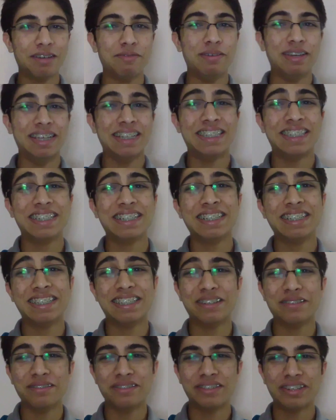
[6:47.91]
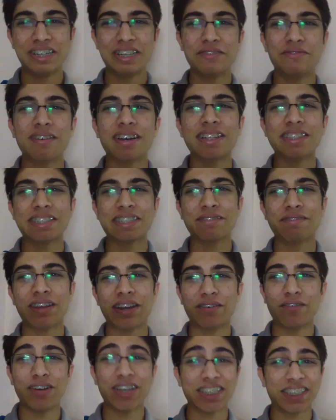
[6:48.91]
It still sounds really fancy
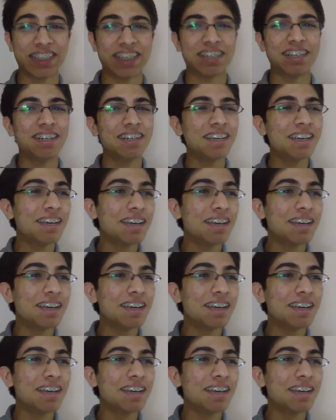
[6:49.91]
whenever I say it.